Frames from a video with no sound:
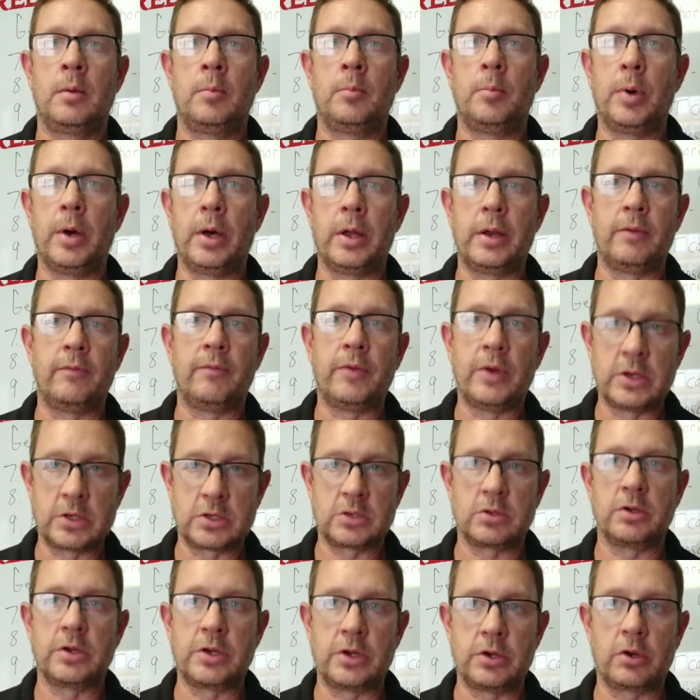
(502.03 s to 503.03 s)
But
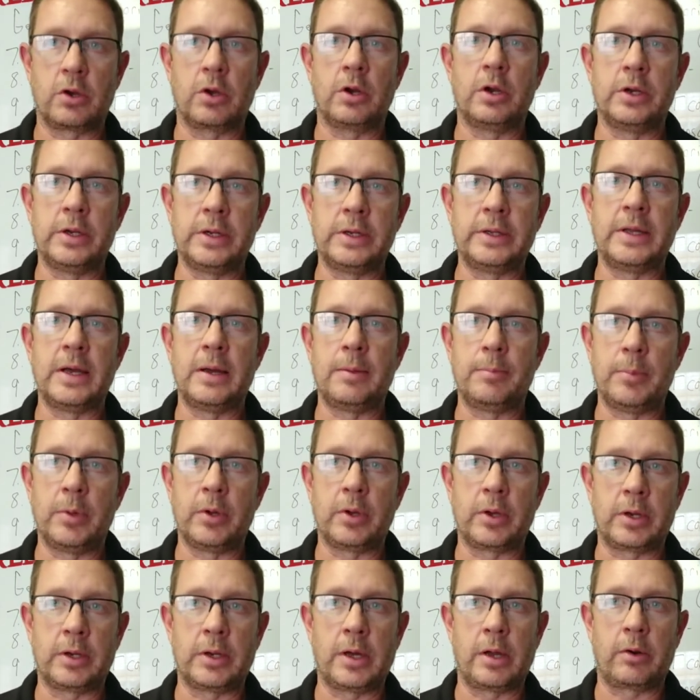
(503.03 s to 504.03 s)
eventually you're going to need that $1
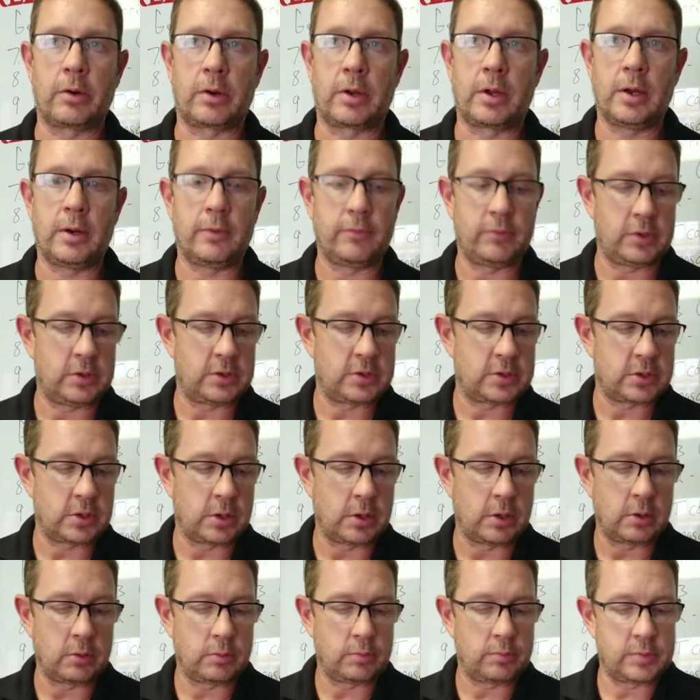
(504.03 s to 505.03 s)
million coverage.
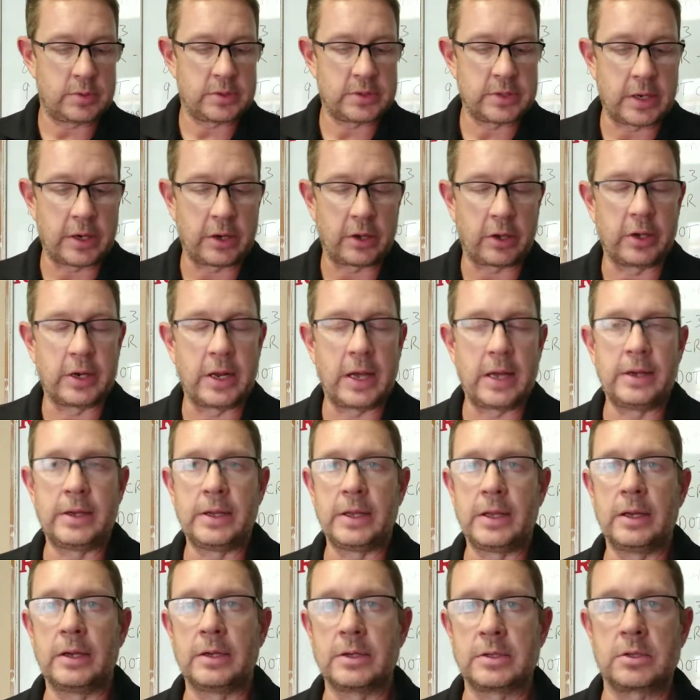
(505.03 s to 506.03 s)
So it's not a good
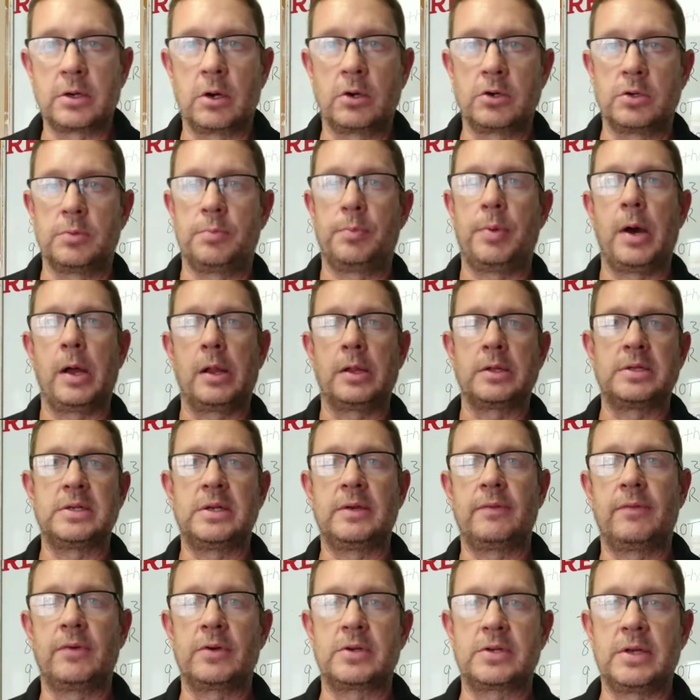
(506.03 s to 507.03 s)
idea to start your policy
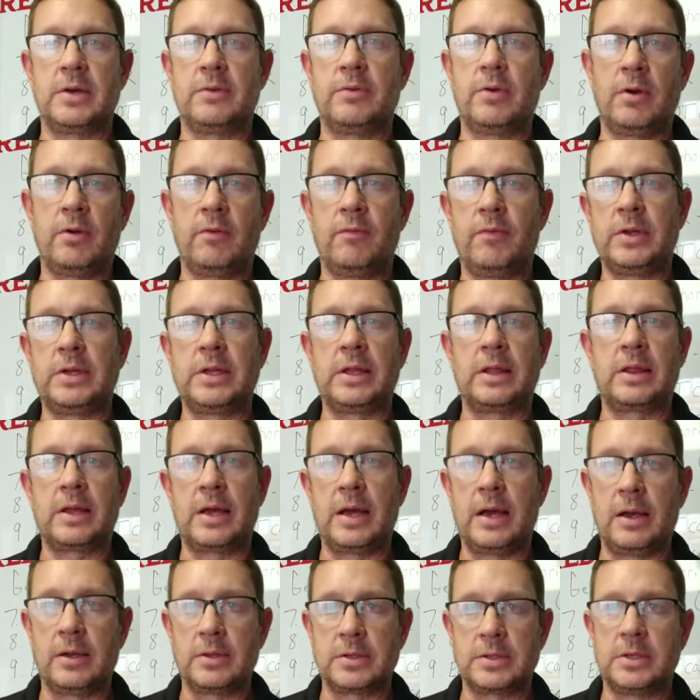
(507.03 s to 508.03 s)
for
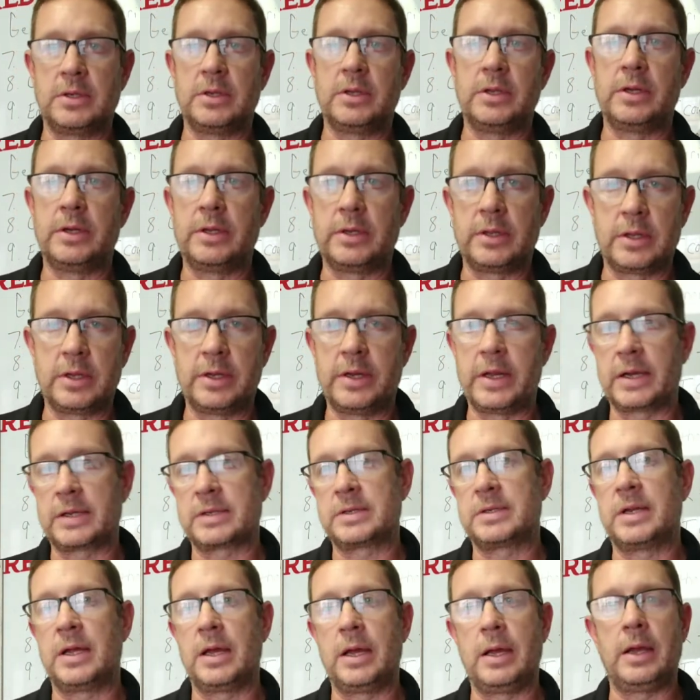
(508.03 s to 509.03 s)
$750,000 and then the
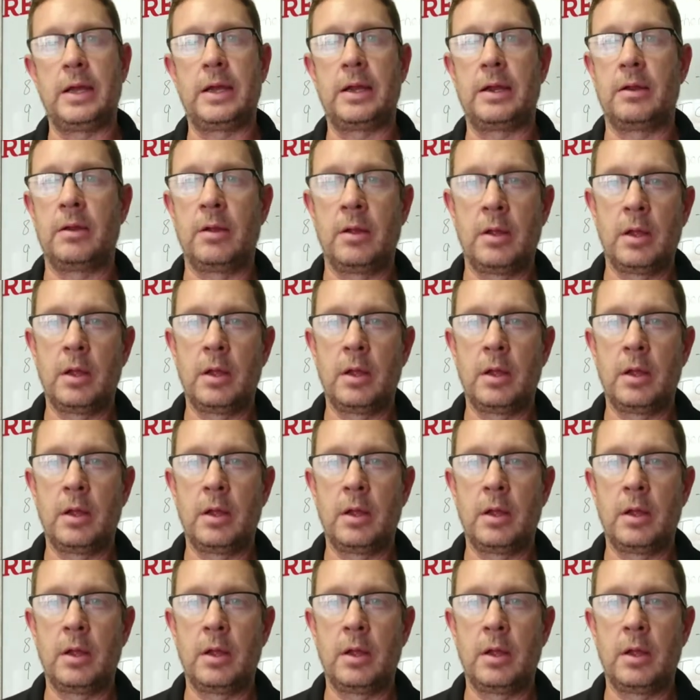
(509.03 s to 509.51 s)
next day